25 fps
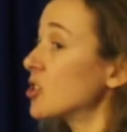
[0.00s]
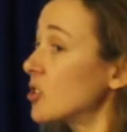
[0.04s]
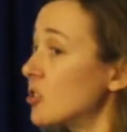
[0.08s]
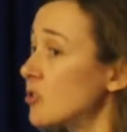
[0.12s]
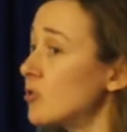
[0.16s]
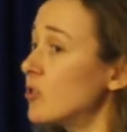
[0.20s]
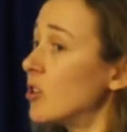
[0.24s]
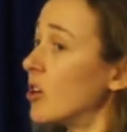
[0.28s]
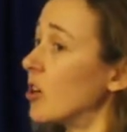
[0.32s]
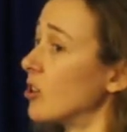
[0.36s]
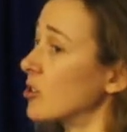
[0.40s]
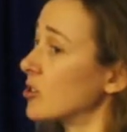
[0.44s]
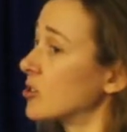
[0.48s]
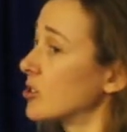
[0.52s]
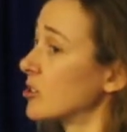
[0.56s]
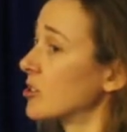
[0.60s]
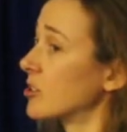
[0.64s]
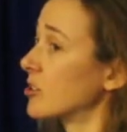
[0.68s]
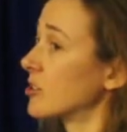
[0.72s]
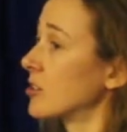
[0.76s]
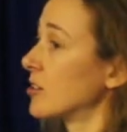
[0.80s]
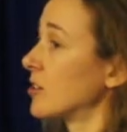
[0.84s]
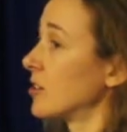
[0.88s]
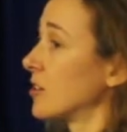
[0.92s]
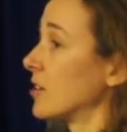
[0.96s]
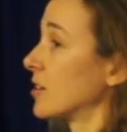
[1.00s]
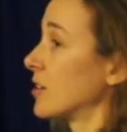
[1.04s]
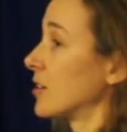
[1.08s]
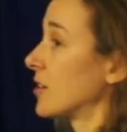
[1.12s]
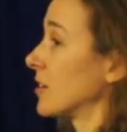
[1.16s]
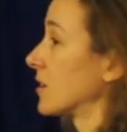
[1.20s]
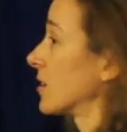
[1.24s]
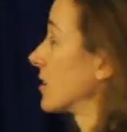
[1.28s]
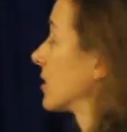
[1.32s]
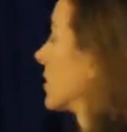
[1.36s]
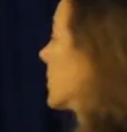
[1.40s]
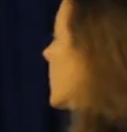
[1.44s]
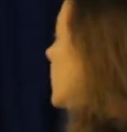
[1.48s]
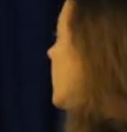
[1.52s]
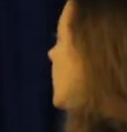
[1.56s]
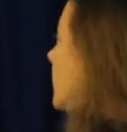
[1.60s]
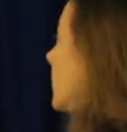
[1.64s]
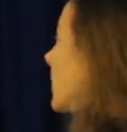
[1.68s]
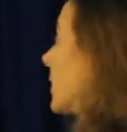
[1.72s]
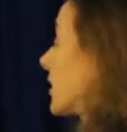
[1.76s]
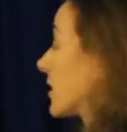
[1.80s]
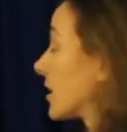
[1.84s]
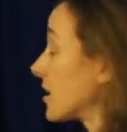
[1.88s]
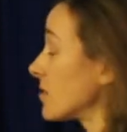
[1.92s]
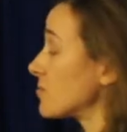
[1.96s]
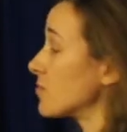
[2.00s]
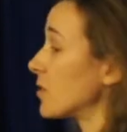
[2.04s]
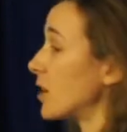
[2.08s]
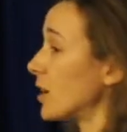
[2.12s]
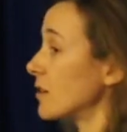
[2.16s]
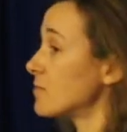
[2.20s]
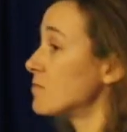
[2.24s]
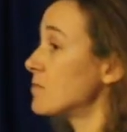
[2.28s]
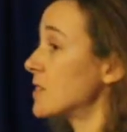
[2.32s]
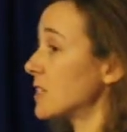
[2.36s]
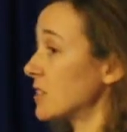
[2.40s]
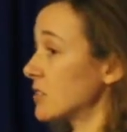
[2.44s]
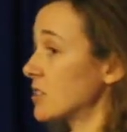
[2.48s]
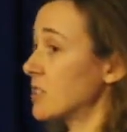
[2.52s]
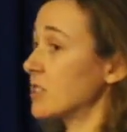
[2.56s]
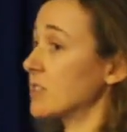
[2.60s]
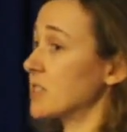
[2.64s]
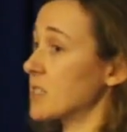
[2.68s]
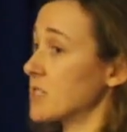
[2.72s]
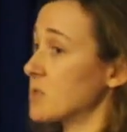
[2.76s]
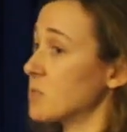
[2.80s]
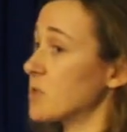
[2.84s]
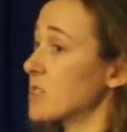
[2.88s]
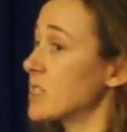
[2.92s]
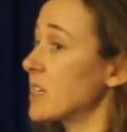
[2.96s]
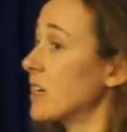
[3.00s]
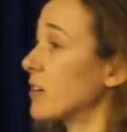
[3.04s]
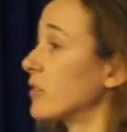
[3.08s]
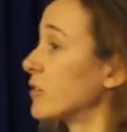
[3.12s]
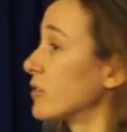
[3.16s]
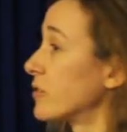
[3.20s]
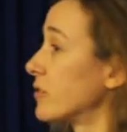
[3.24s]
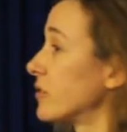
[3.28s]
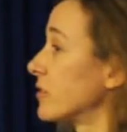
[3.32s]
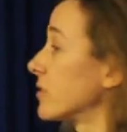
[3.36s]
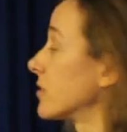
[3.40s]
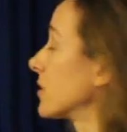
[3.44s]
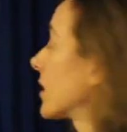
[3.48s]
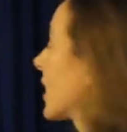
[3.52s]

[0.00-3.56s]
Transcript: do not, and I'm guilty of this myself,